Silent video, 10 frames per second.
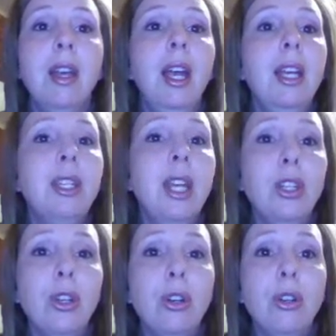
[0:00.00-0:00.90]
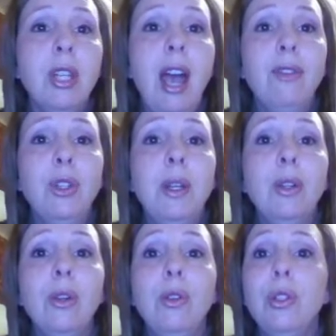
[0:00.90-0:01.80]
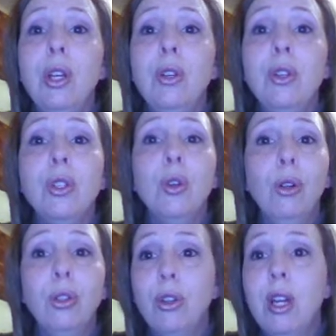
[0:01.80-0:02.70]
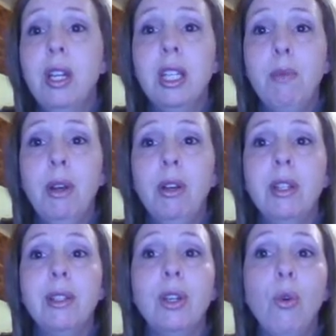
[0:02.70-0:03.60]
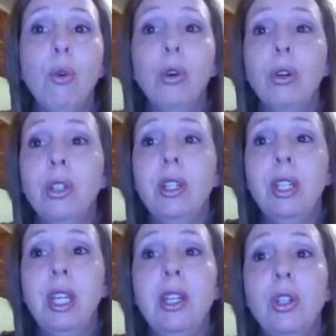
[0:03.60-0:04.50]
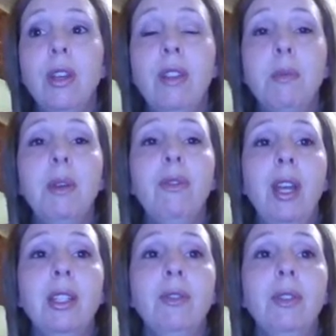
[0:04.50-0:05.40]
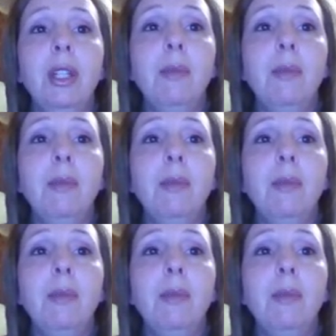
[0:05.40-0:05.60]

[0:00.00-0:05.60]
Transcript: Teachers have to include students' culture and experience in order to teach them effectively.